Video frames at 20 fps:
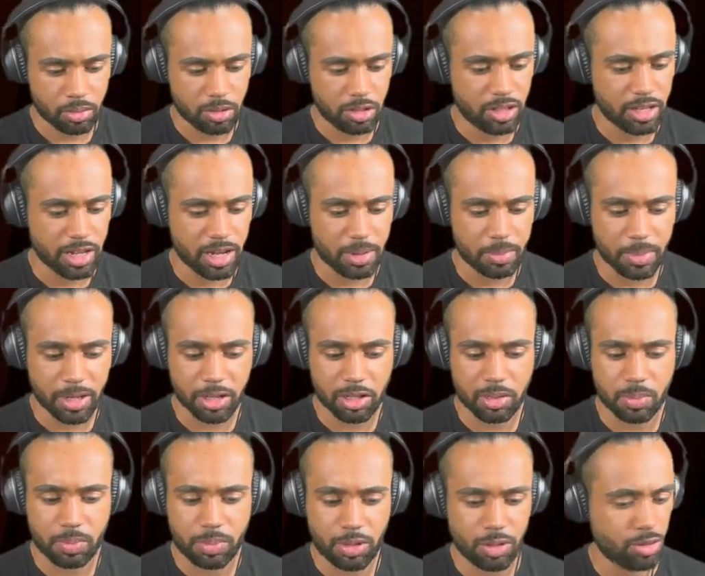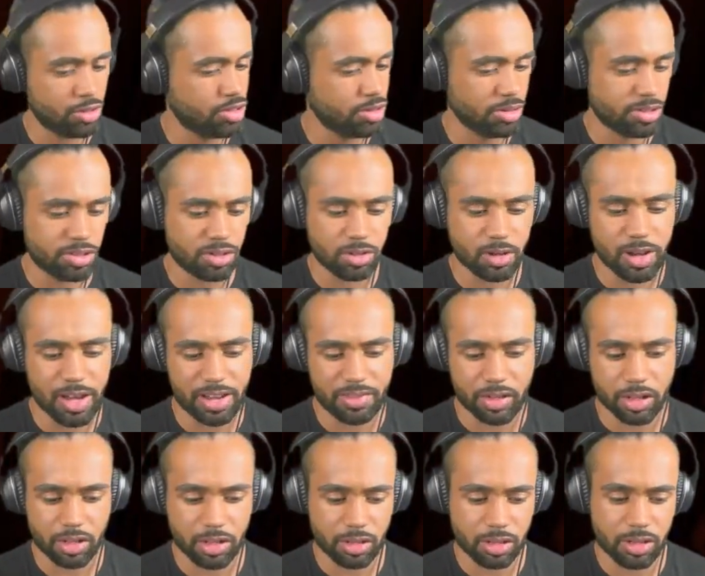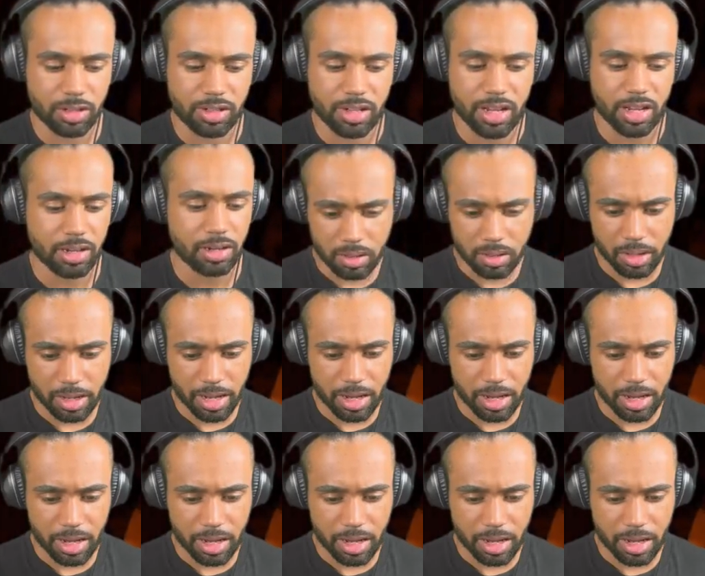Yeah, my computer is not having a good day.